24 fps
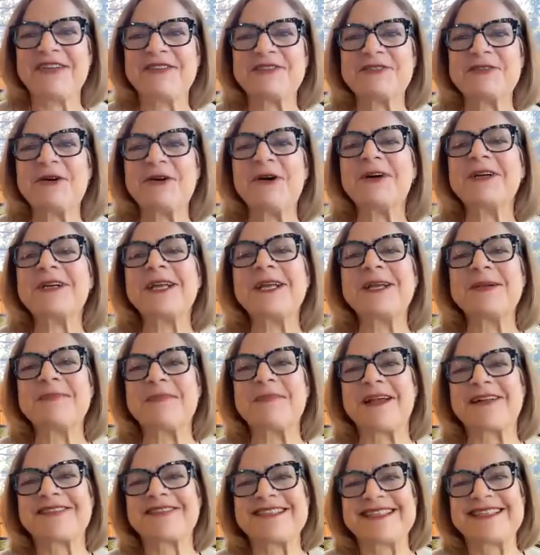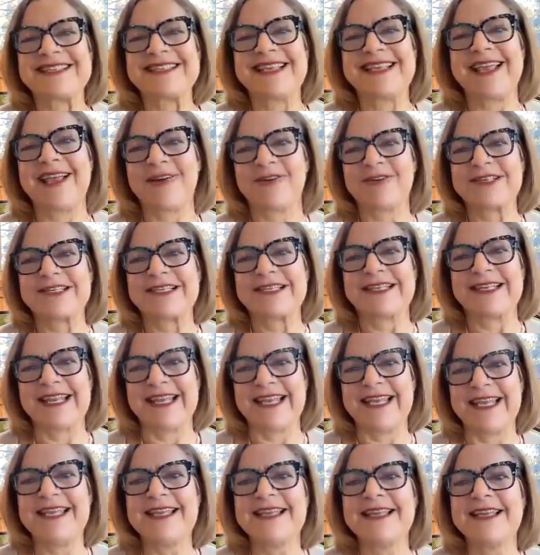I, talking about
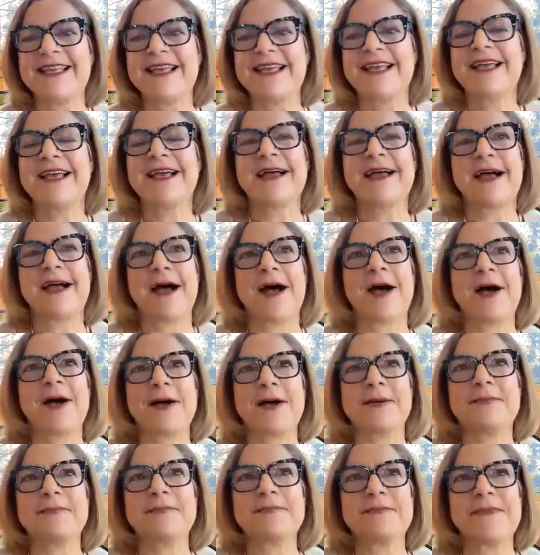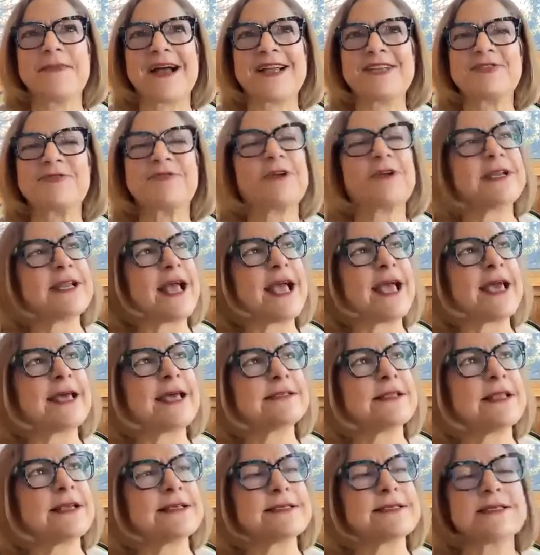scarcity, um, I try to
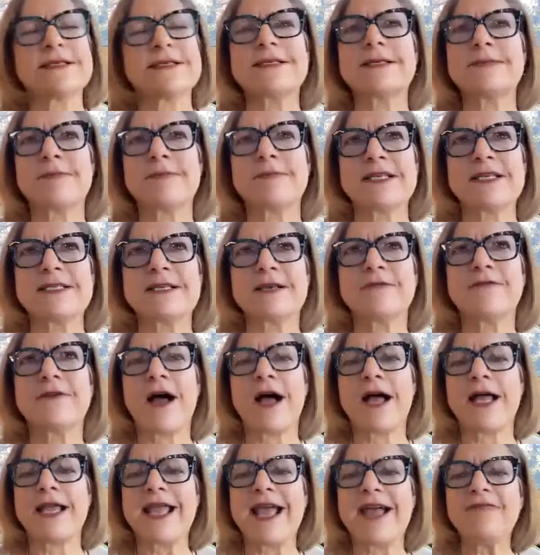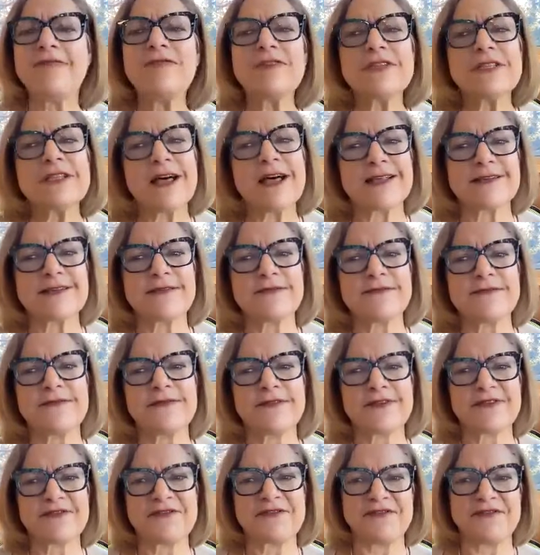analyze this in myself. I have a lot of
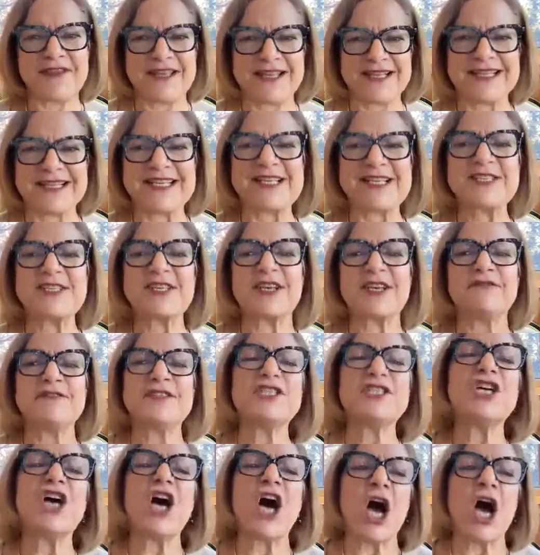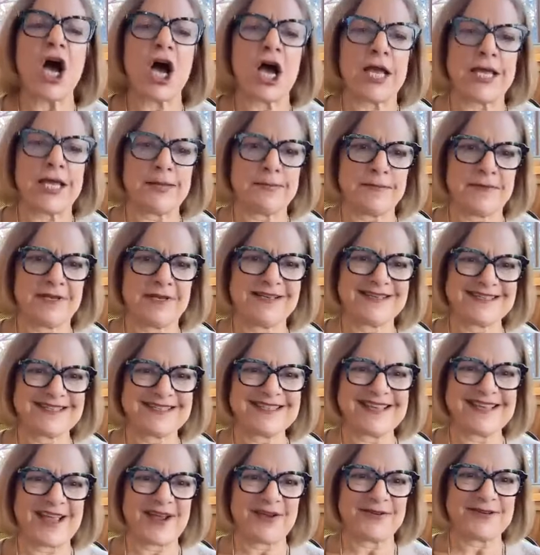feelings of time
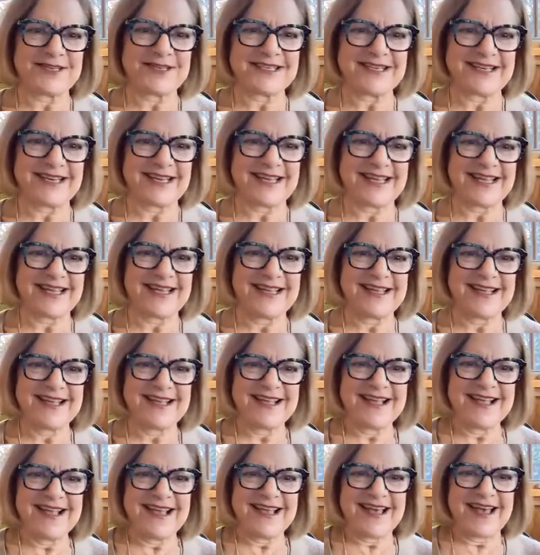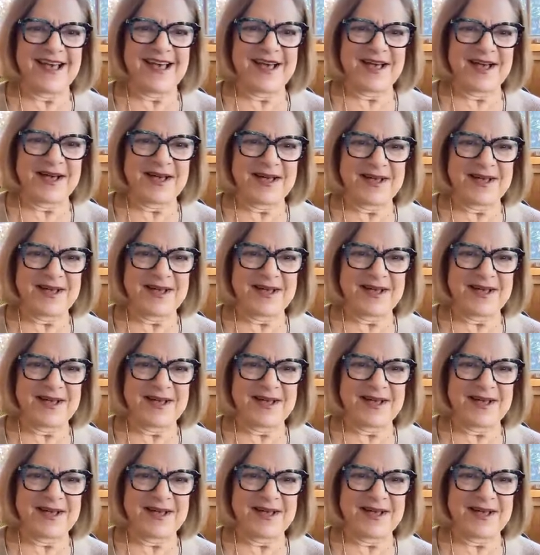scarcity. Yeah.